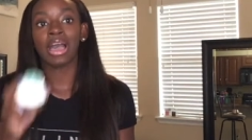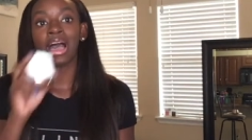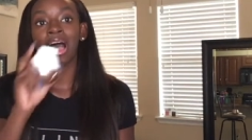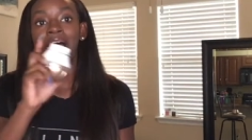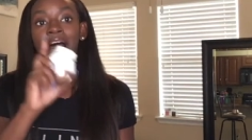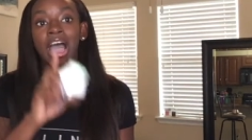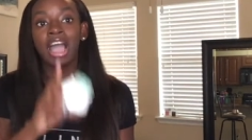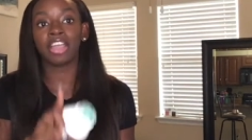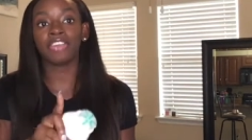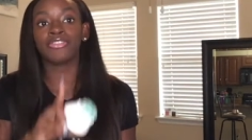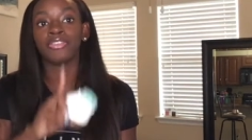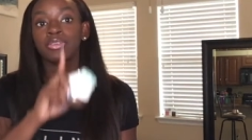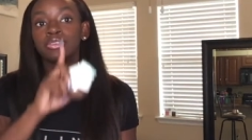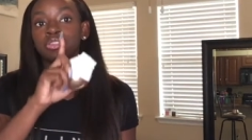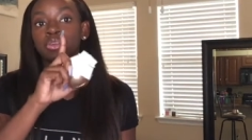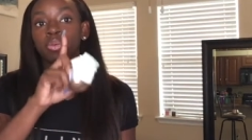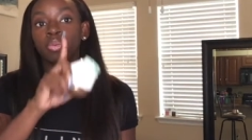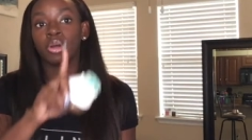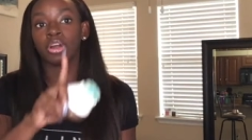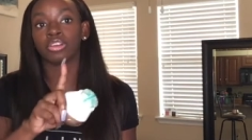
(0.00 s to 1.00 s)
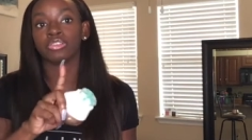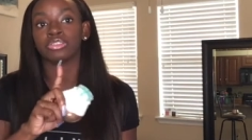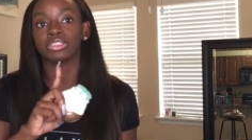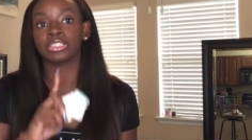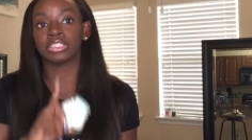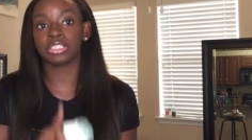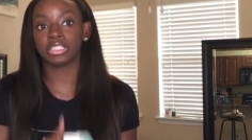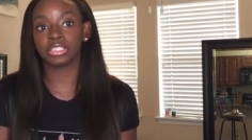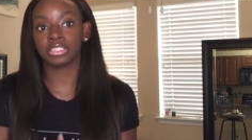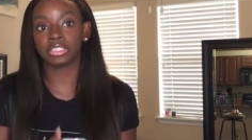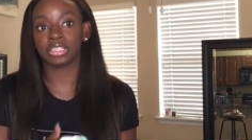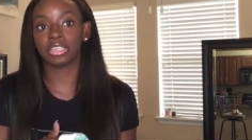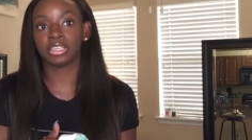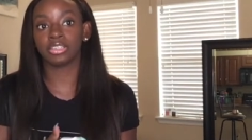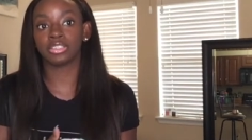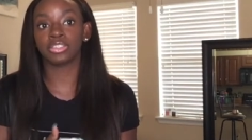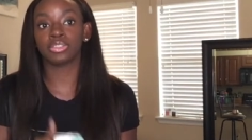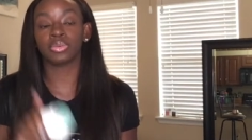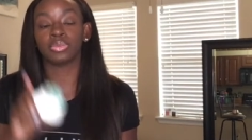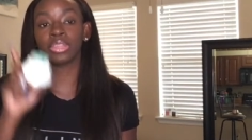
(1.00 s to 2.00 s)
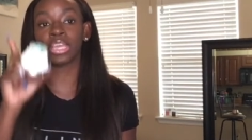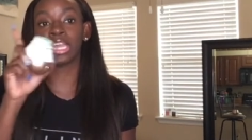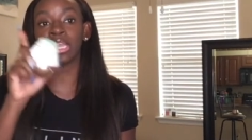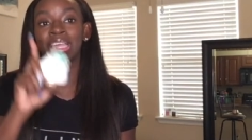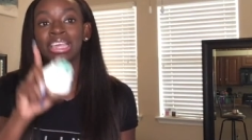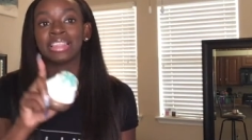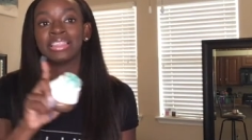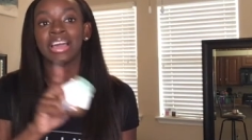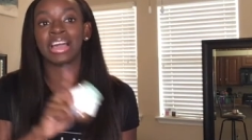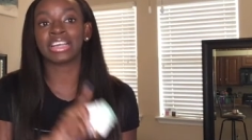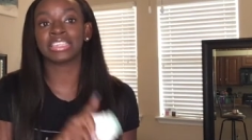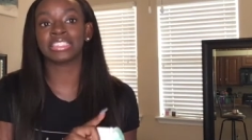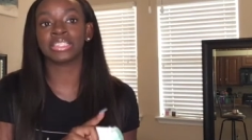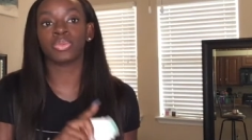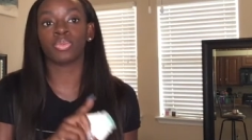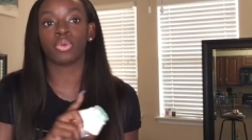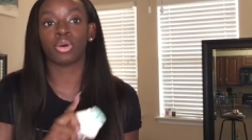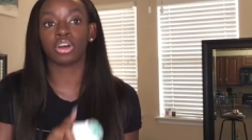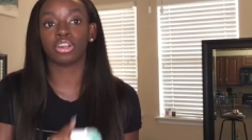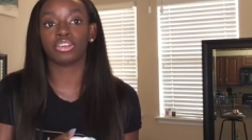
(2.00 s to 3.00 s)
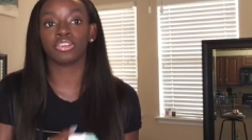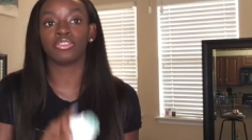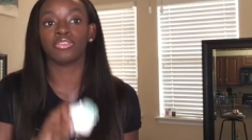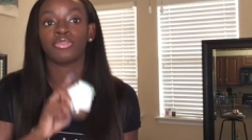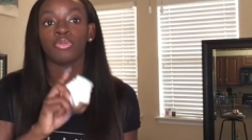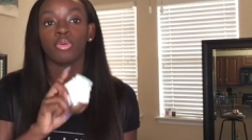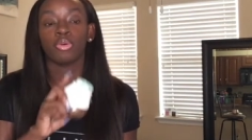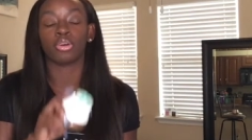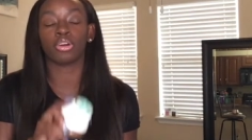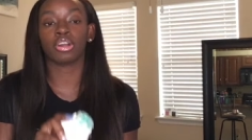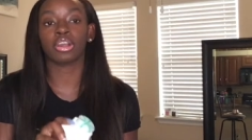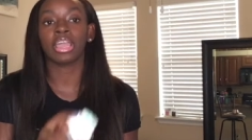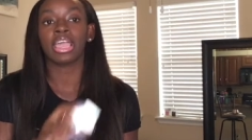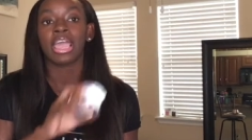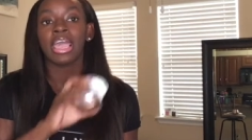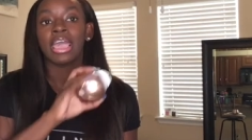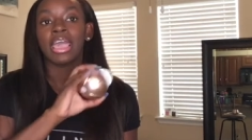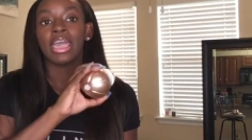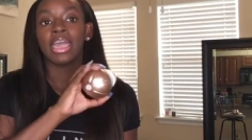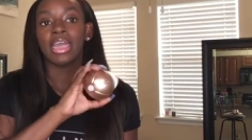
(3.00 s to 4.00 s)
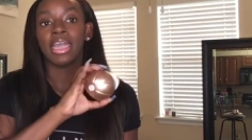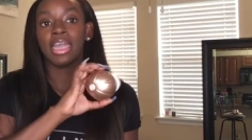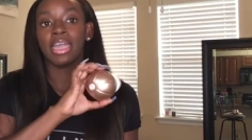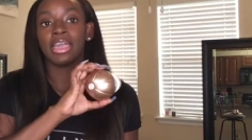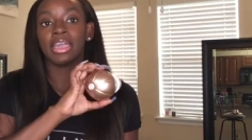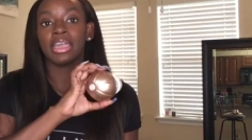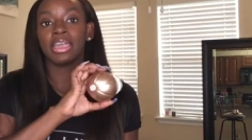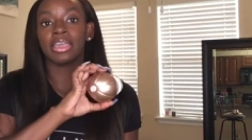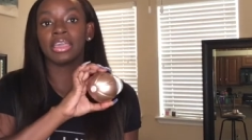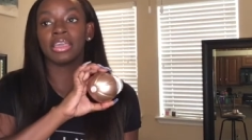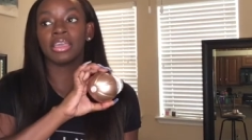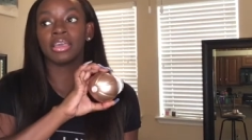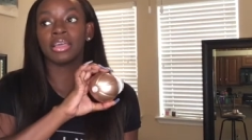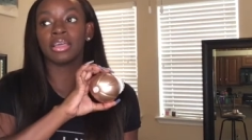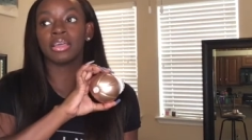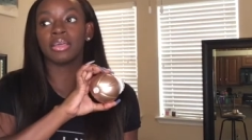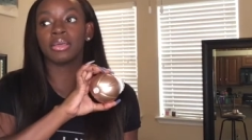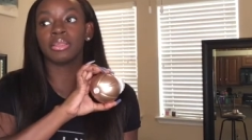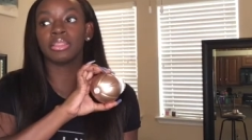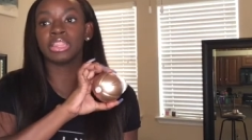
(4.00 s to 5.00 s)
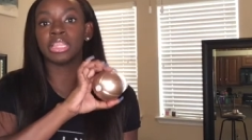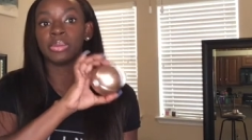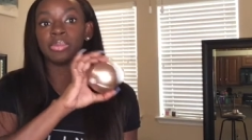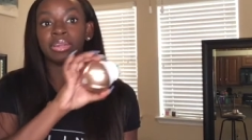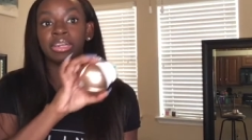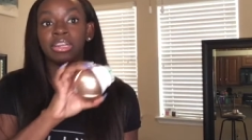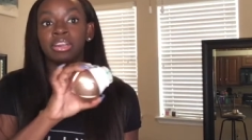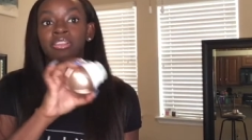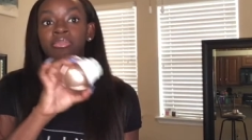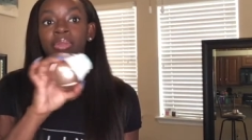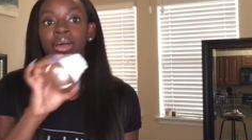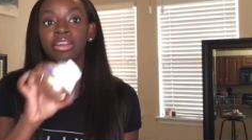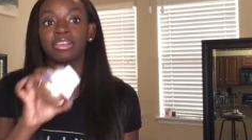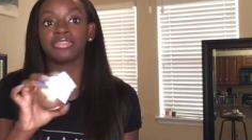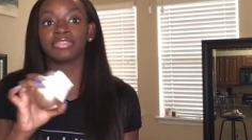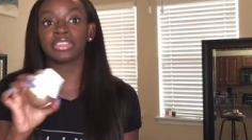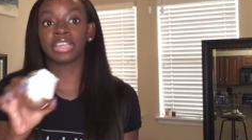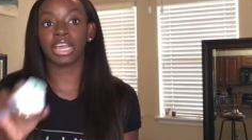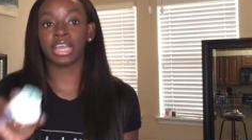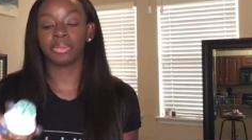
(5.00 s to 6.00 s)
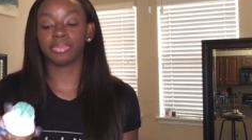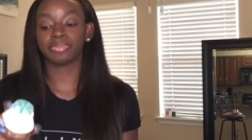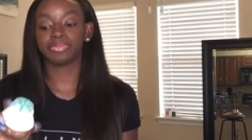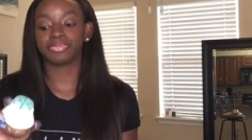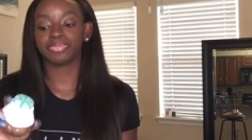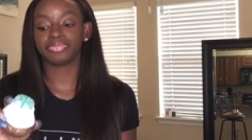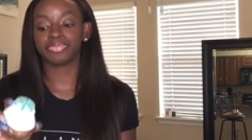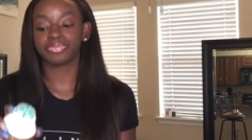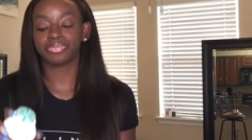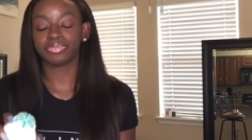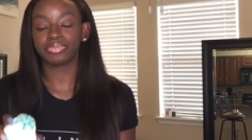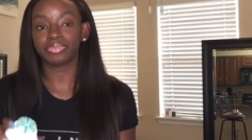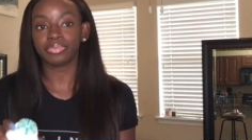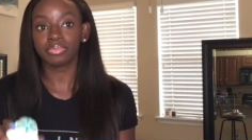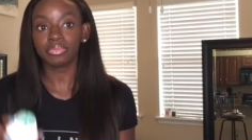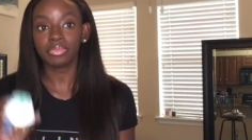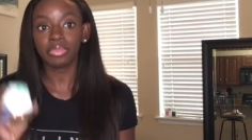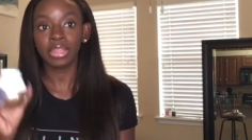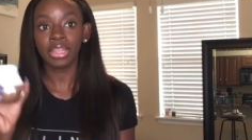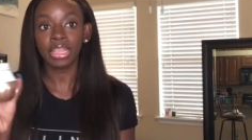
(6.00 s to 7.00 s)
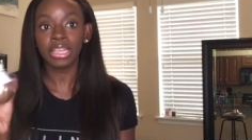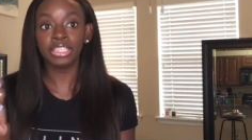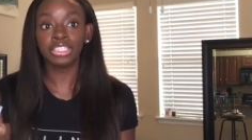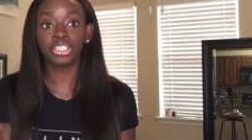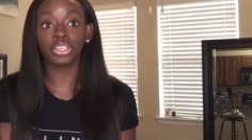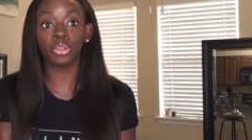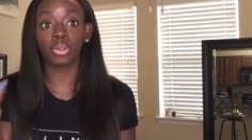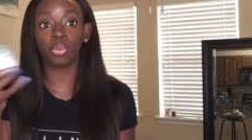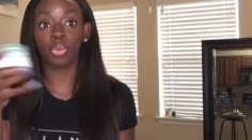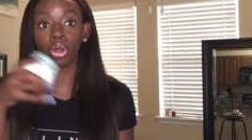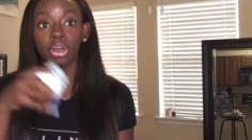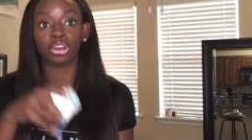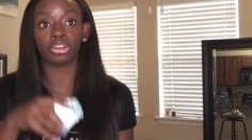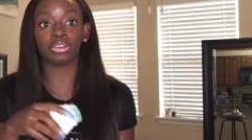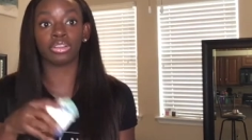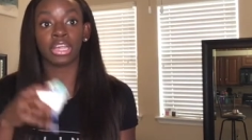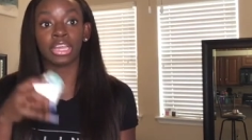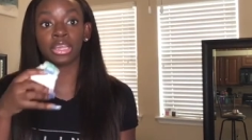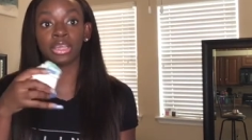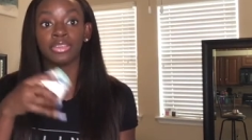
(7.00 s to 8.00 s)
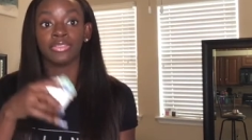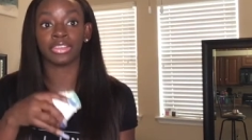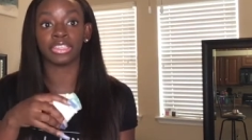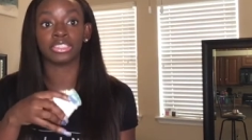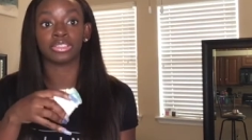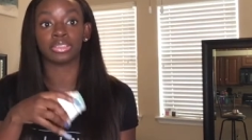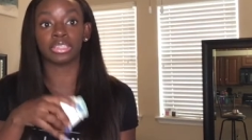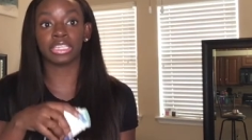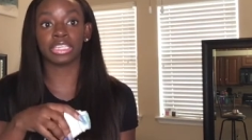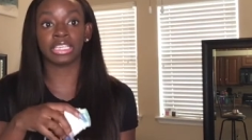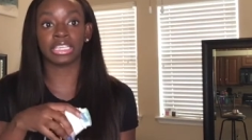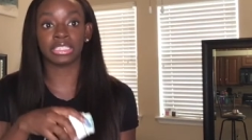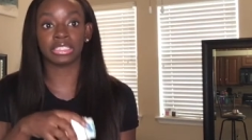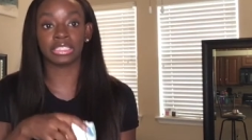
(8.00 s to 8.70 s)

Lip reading: iPhones are water resistant, so they can last in water for a limited amount of time until the water like eventually gets